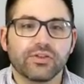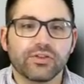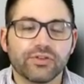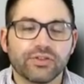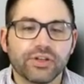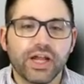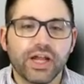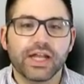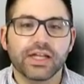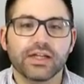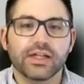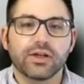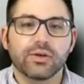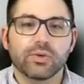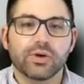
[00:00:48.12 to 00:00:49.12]
So
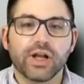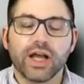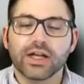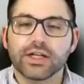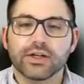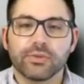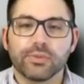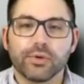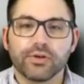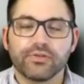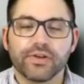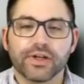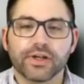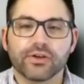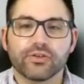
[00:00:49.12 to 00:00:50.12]
today, we're not here to
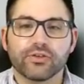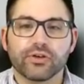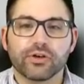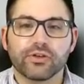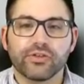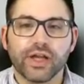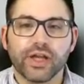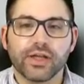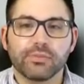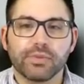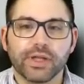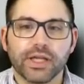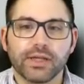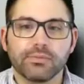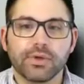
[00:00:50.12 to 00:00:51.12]
point fingers or assign
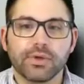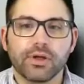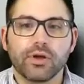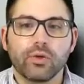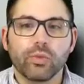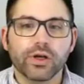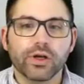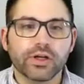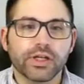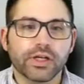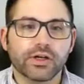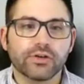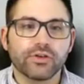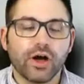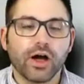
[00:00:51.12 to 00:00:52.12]
blame. We're
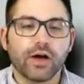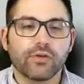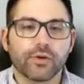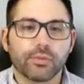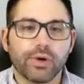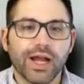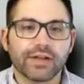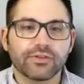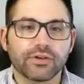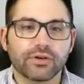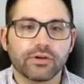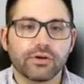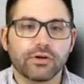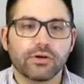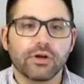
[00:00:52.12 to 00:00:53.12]
here to offer
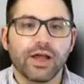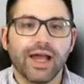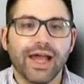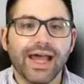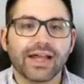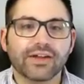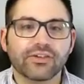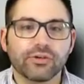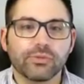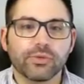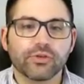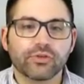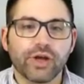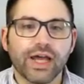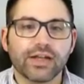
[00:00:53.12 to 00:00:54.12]
practical,
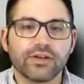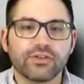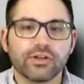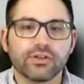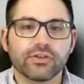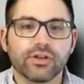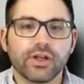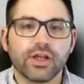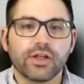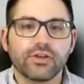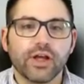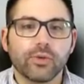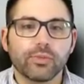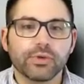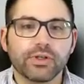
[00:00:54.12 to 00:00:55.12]
actionable strategies
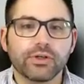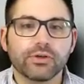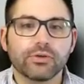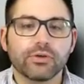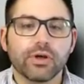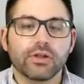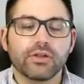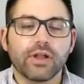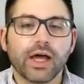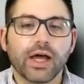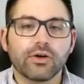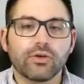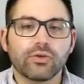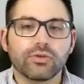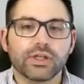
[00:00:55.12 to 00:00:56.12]
to help you
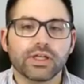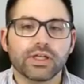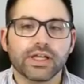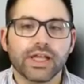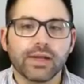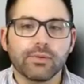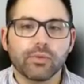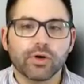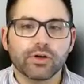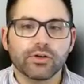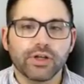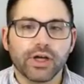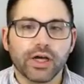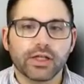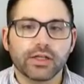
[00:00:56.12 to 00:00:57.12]
not only get more
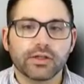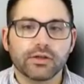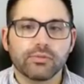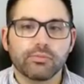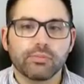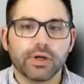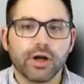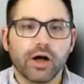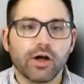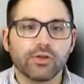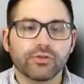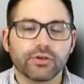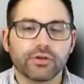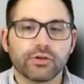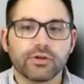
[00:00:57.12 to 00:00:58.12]
done, but
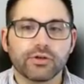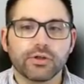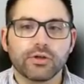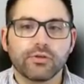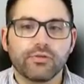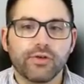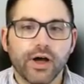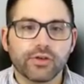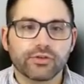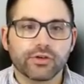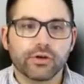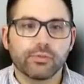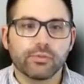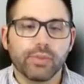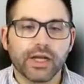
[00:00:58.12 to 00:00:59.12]
also
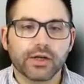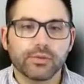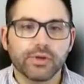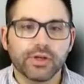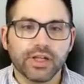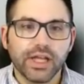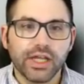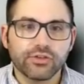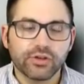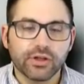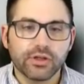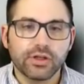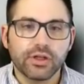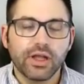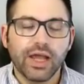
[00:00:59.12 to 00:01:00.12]
foster better
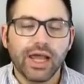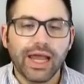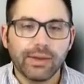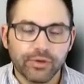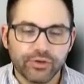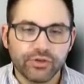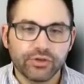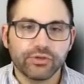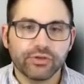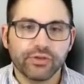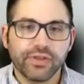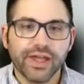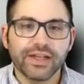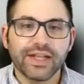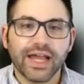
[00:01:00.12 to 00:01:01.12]
communication and
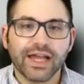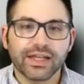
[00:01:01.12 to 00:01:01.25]
reduce that